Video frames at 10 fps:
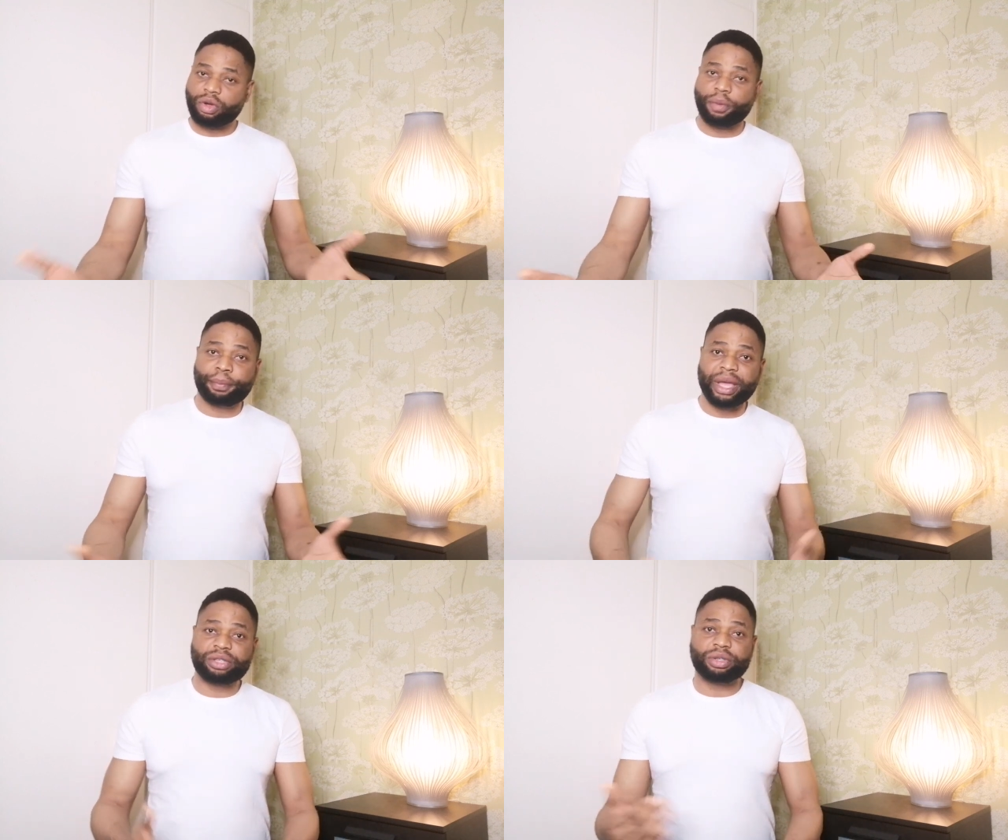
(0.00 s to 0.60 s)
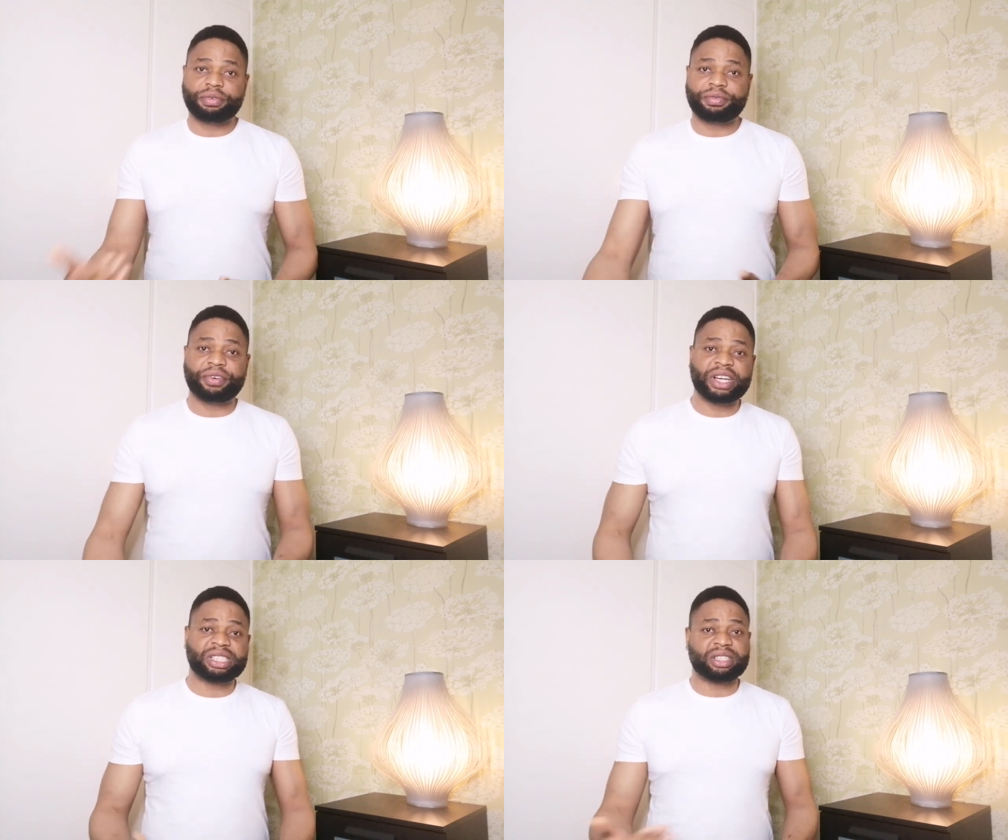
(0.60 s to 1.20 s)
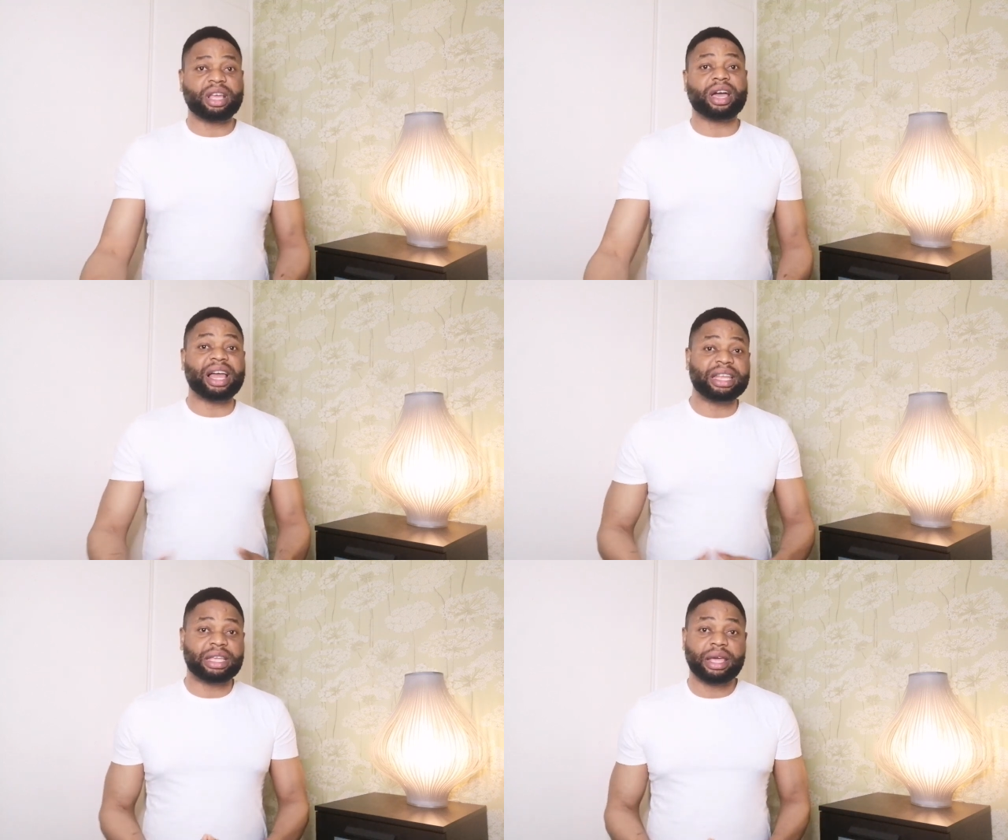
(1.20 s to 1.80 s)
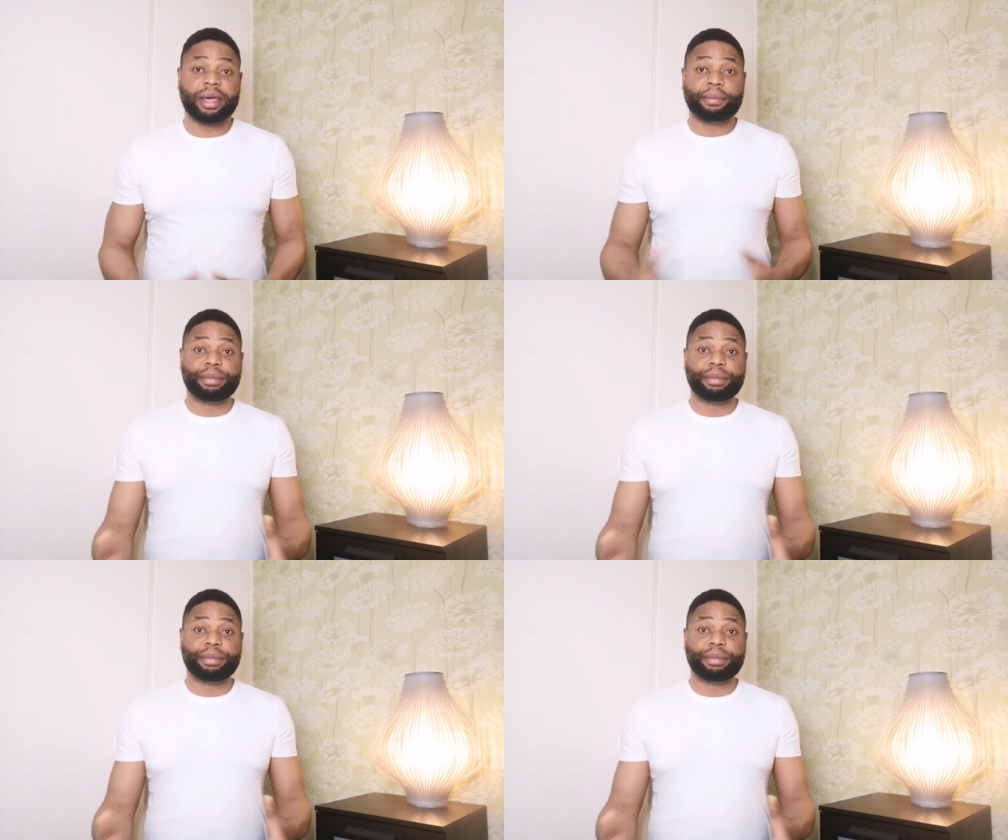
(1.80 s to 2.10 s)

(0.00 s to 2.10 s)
compared to the fresh garlic,